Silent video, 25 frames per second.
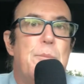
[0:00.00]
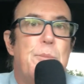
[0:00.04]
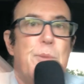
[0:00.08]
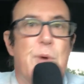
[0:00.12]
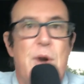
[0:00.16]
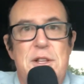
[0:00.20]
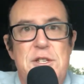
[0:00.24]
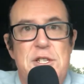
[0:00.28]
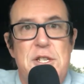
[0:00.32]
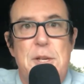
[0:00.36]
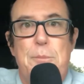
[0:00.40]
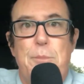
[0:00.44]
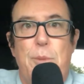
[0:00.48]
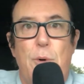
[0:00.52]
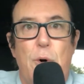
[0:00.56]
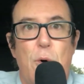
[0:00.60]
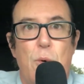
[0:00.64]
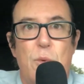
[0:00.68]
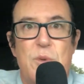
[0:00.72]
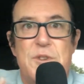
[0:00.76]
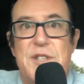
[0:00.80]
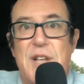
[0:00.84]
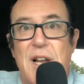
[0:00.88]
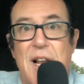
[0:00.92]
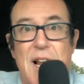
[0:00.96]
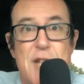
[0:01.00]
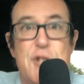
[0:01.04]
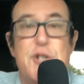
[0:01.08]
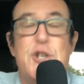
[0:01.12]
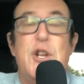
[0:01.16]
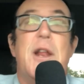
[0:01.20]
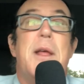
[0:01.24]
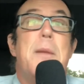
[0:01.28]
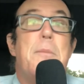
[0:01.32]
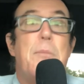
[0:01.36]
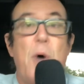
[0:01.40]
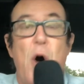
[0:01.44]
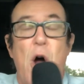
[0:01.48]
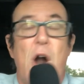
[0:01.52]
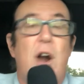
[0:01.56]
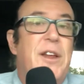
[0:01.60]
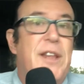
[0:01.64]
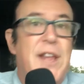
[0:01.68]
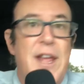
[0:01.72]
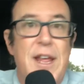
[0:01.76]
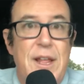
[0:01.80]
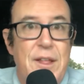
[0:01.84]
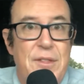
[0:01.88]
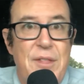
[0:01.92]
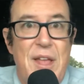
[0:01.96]
principal was allegedly
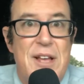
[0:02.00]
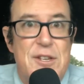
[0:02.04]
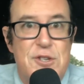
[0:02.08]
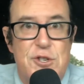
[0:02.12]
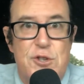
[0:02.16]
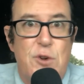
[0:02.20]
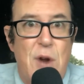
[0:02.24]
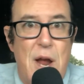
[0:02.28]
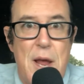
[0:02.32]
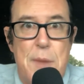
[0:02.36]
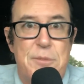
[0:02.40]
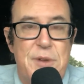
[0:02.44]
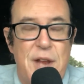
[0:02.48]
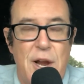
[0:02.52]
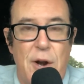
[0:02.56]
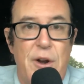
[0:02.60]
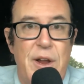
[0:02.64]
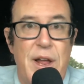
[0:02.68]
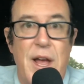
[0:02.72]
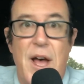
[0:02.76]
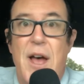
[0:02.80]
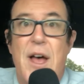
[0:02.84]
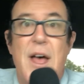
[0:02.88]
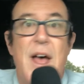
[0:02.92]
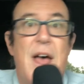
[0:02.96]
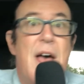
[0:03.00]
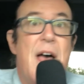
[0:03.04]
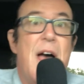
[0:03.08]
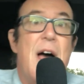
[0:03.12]
parking in that striped area